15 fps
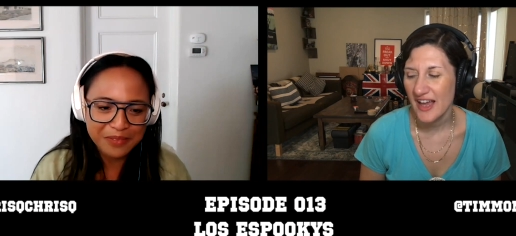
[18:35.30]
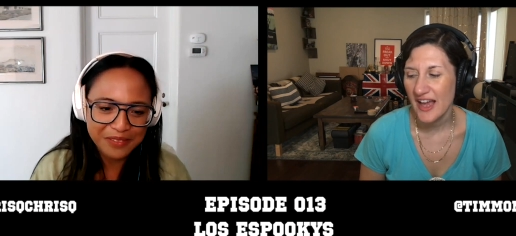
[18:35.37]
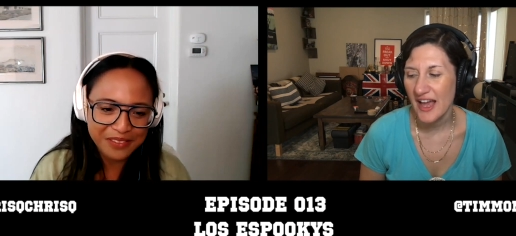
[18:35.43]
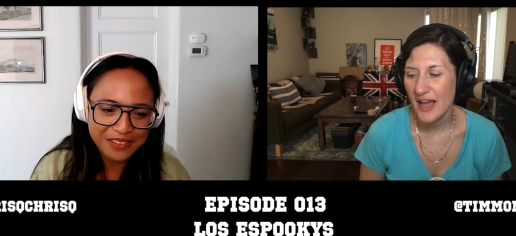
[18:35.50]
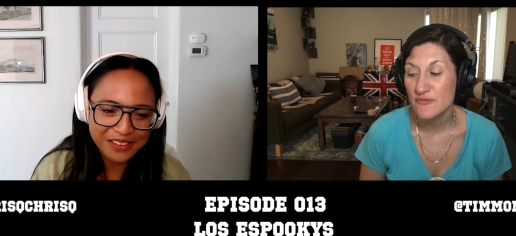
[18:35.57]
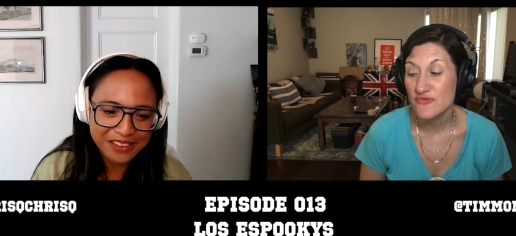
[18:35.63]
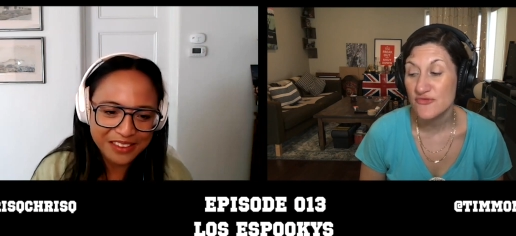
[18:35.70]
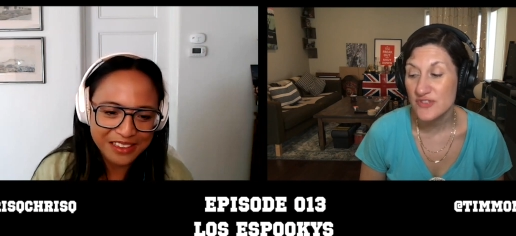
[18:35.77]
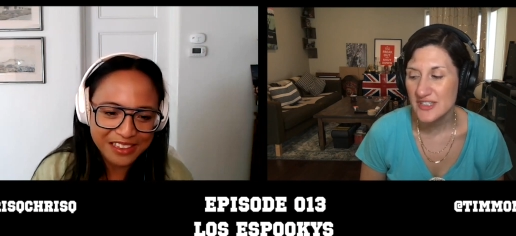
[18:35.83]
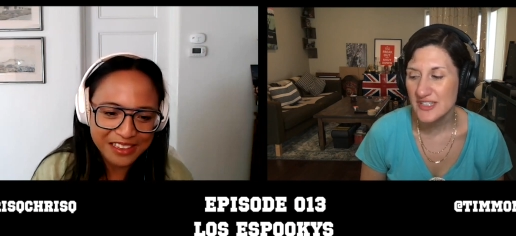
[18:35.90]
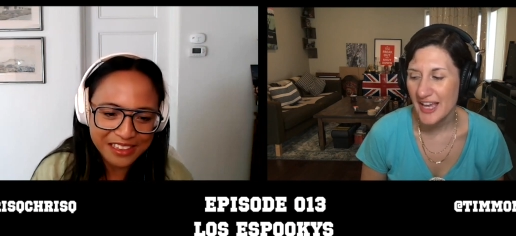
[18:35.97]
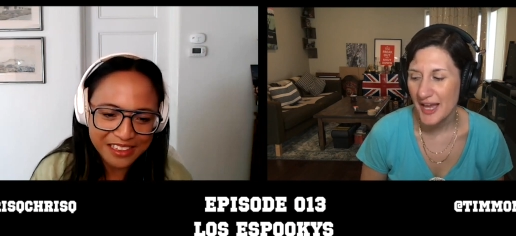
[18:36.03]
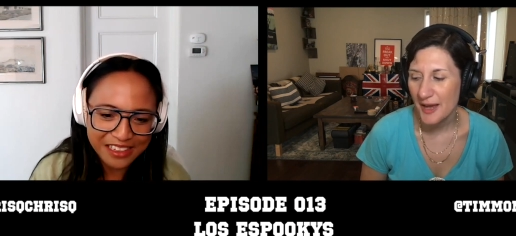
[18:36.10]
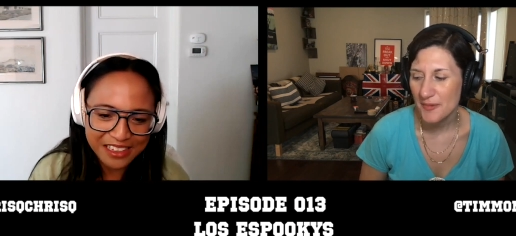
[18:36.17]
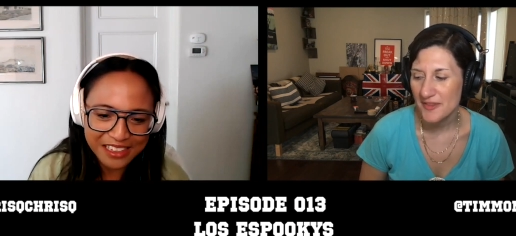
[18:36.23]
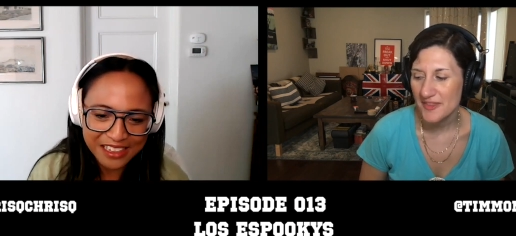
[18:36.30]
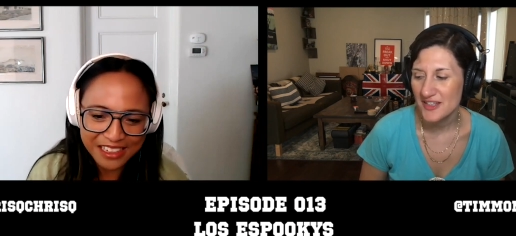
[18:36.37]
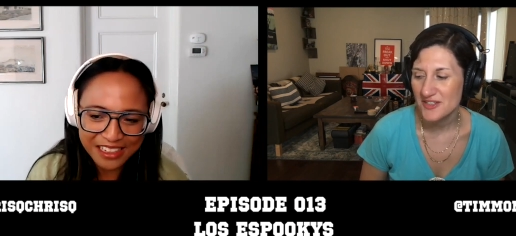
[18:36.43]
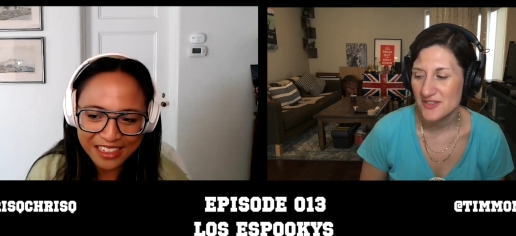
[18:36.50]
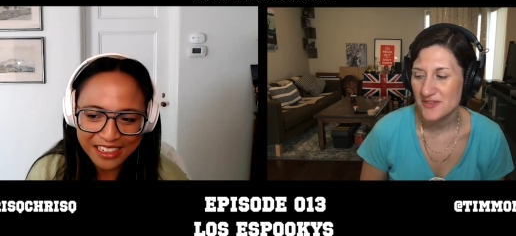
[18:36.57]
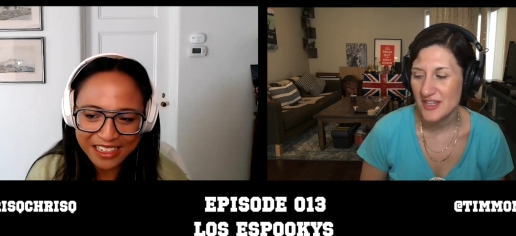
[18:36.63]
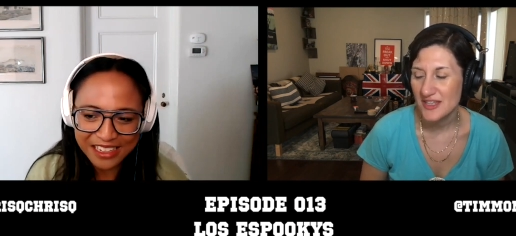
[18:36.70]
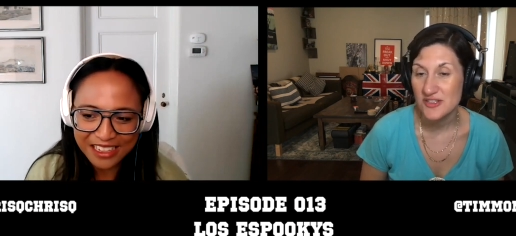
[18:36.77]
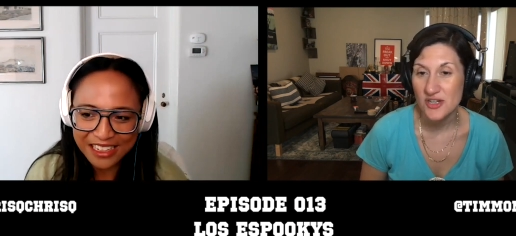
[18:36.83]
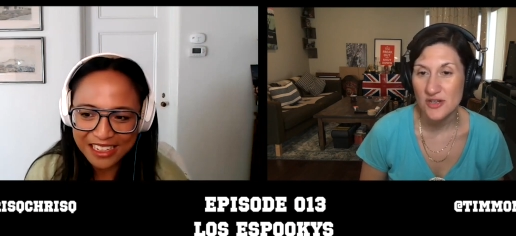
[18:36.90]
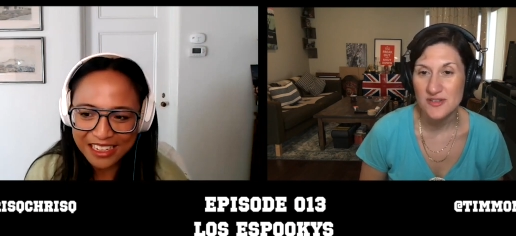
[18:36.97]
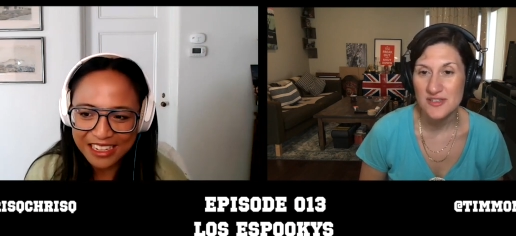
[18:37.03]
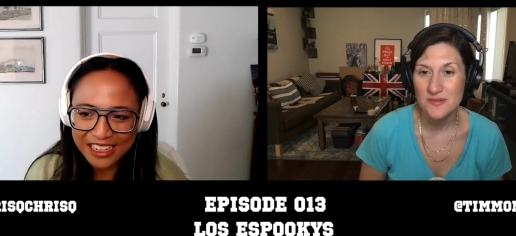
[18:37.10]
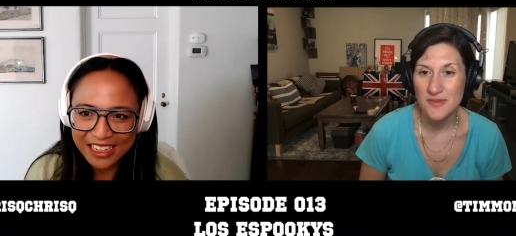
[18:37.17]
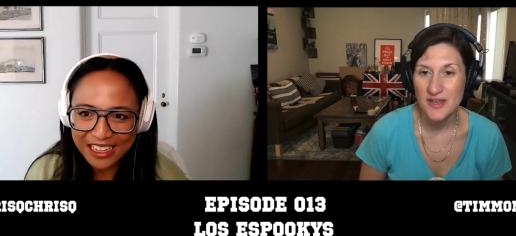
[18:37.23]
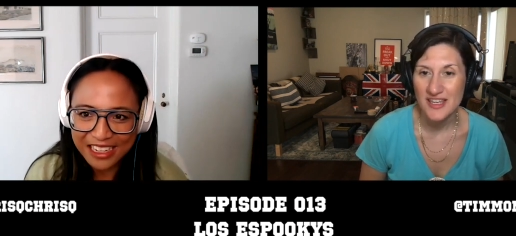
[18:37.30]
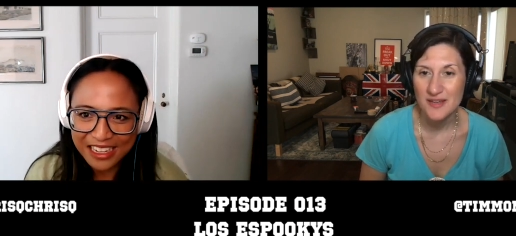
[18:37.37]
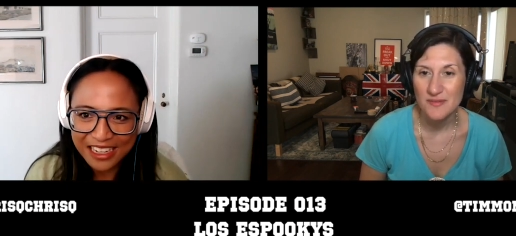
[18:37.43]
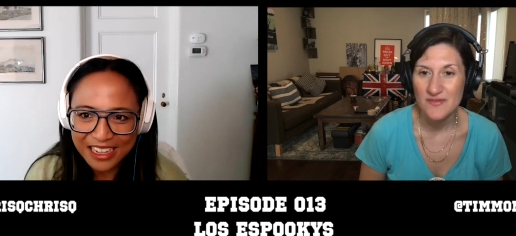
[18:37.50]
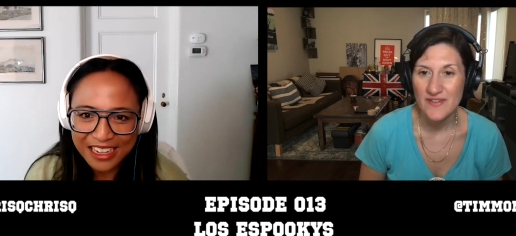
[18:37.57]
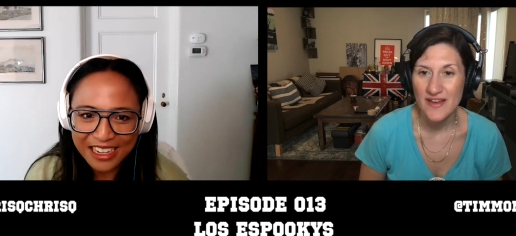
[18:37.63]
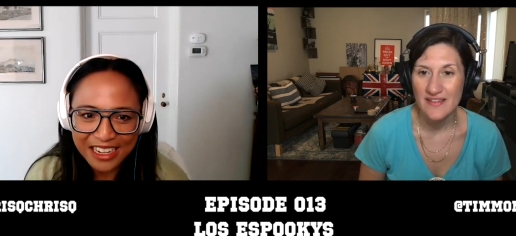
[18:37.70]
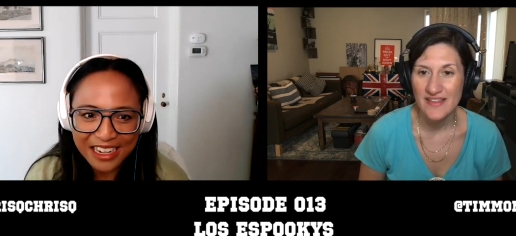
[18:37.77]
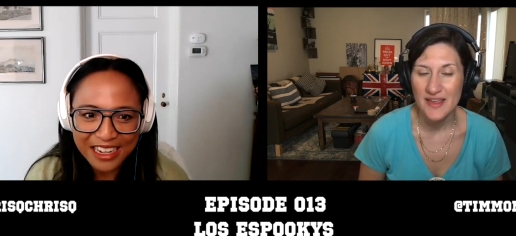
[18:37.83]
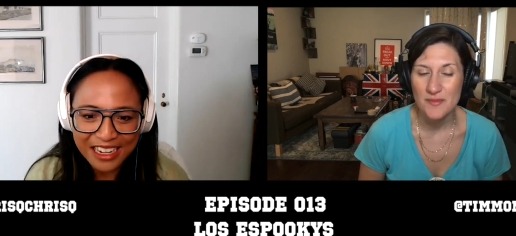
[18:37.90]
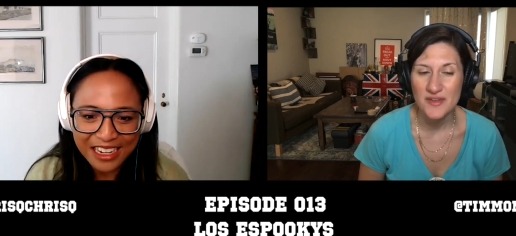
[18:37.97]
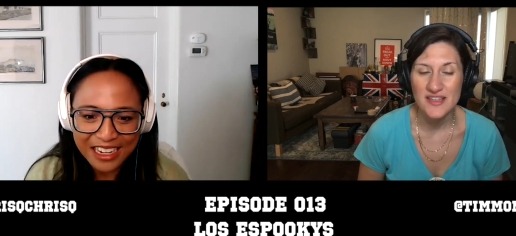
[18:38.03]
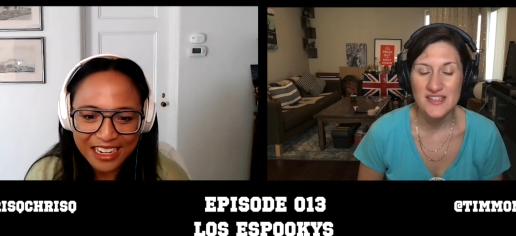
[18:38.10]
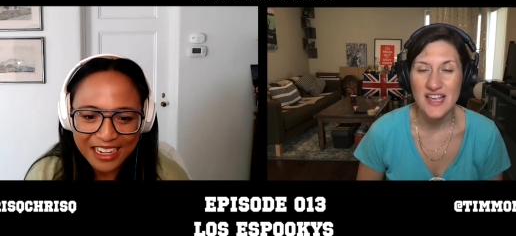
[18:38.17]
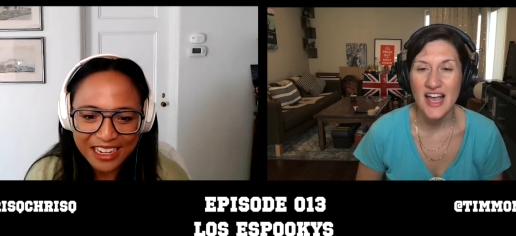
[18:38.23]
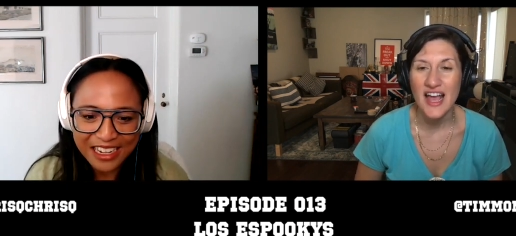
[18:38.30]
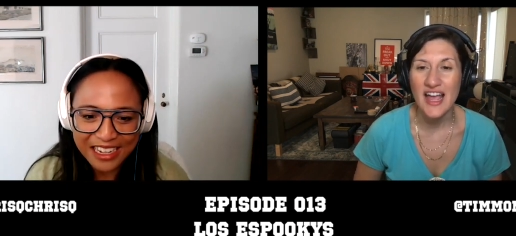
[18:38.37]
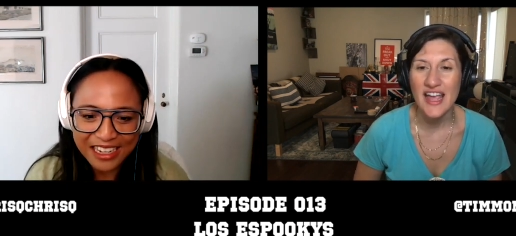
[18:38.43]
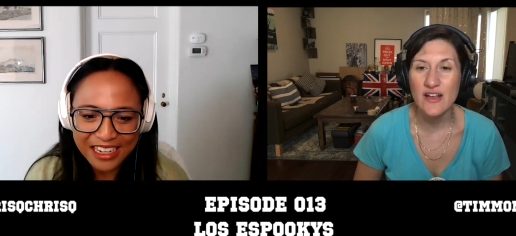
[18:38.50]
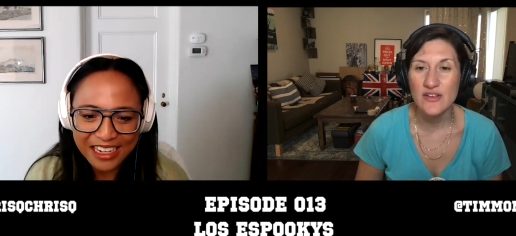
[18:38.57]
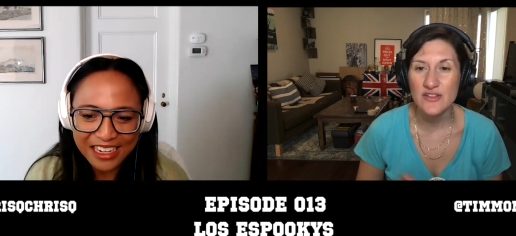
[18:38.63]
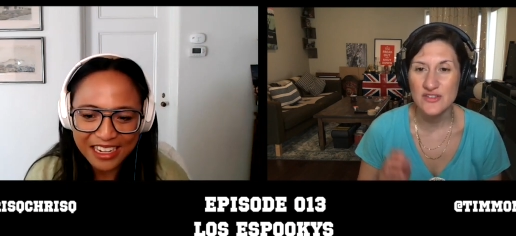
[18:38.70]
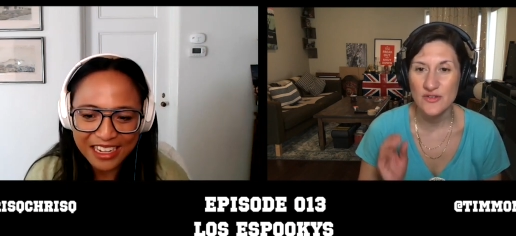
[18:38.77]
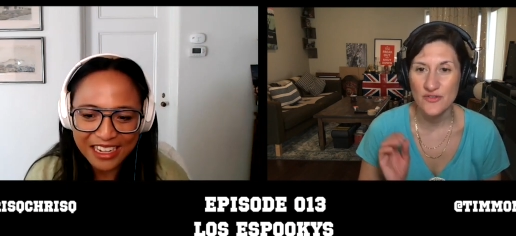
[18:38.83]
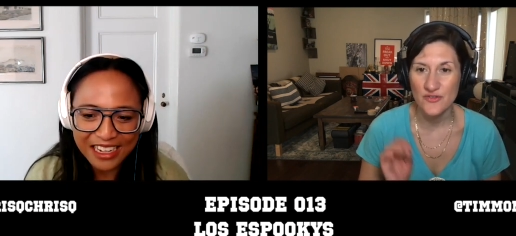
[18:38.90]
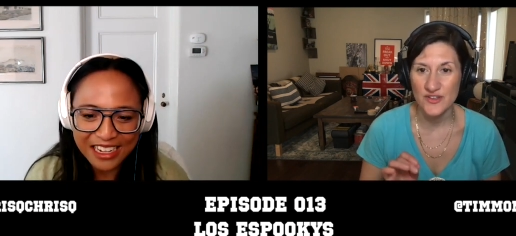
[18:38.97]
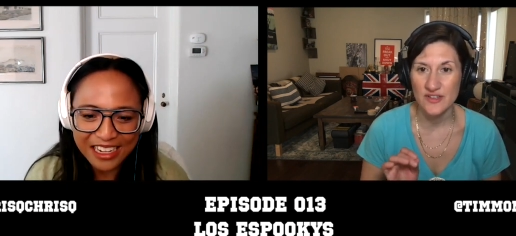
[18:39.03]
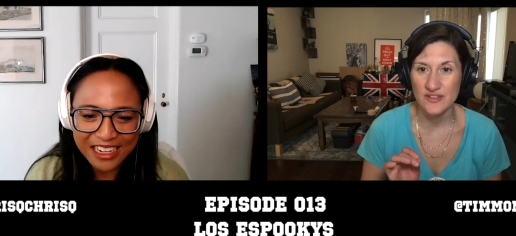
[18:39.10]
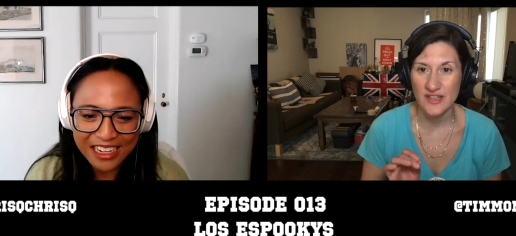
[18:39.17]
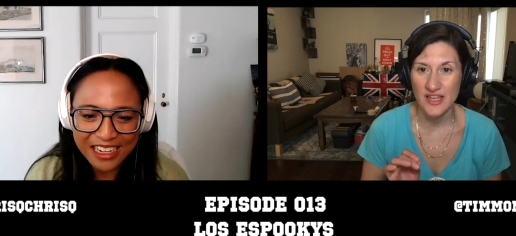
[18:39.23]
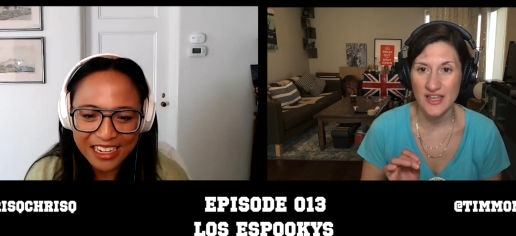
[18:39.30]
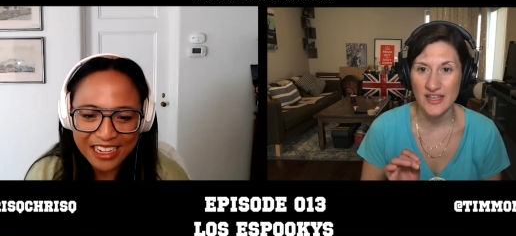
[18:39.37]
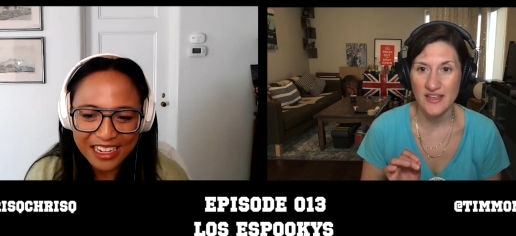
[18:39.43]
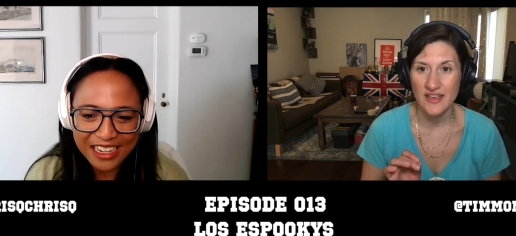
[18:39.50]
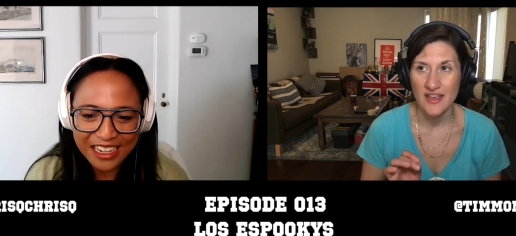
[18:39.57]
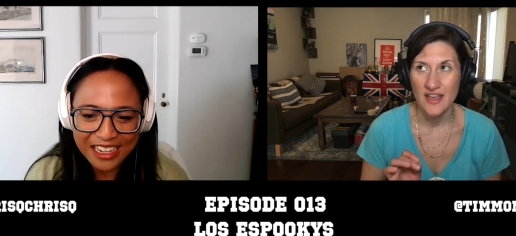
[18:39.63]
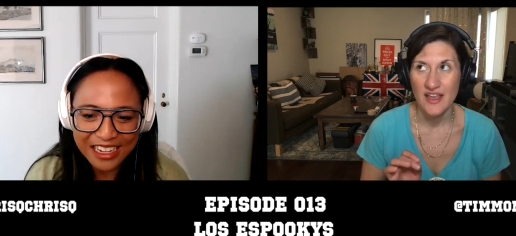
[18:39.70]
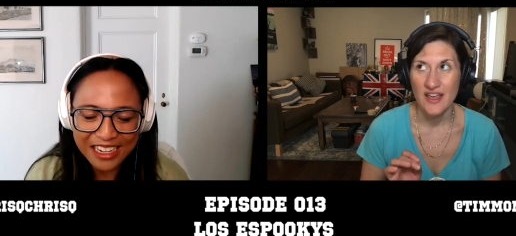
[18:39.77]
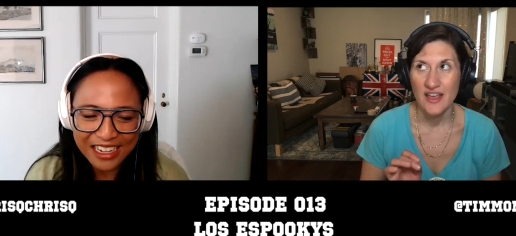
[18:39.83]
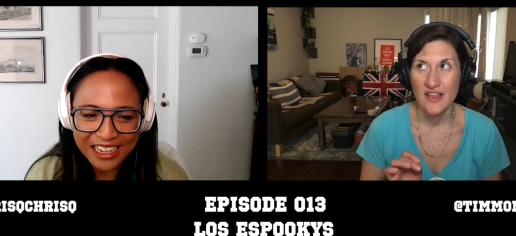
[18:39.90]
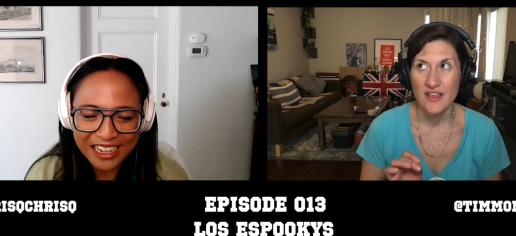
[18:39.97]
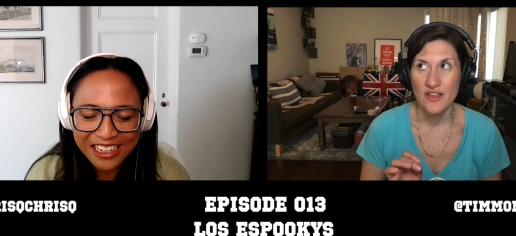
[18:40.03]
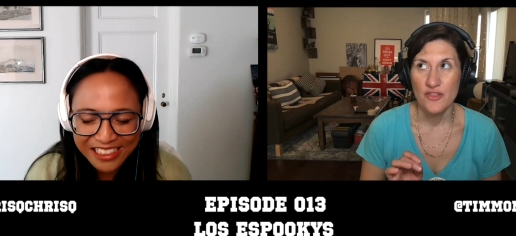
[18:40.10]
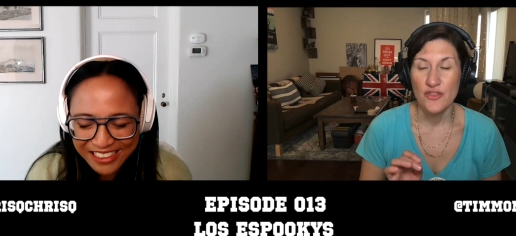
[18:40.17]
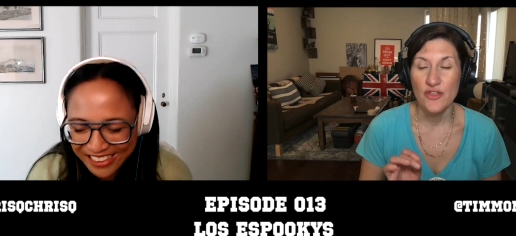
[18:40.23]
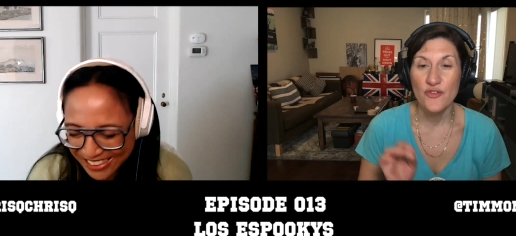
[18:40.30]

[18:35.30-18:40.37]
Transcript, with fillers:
Speaker 1: I'm really happy they they chose to make him a valet because I also feel like the